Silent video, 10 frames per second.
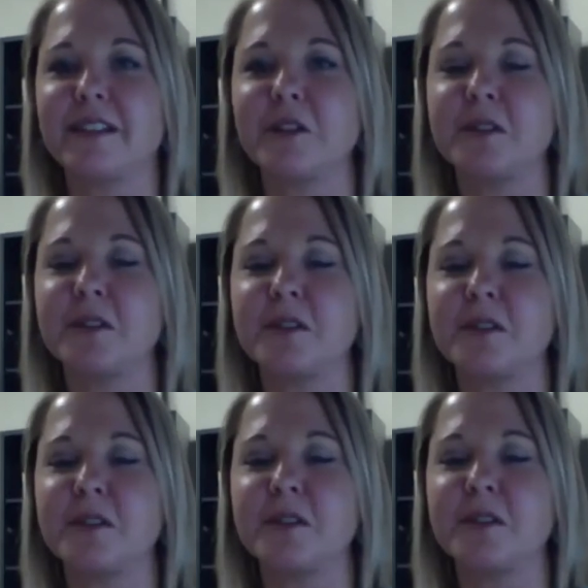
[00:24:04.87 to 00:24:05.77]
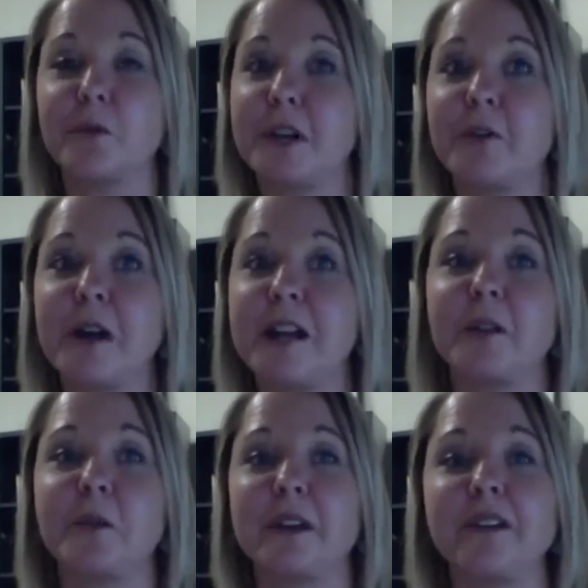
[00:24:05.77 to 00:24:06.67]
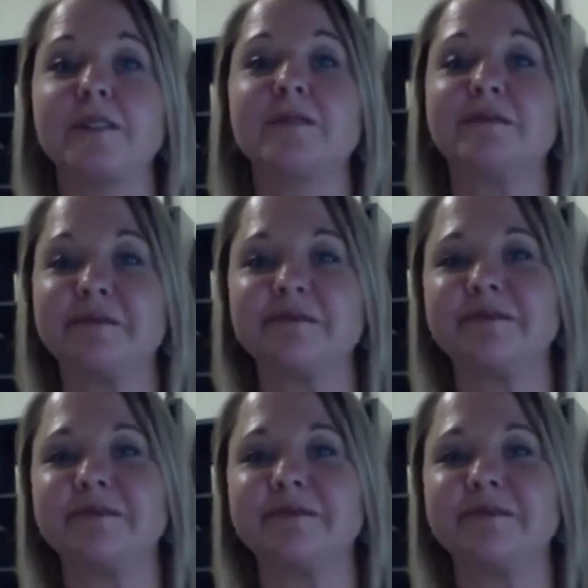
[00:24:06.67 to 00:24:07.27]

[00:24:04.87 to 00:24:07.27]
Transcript: no sense in recreating the wheel.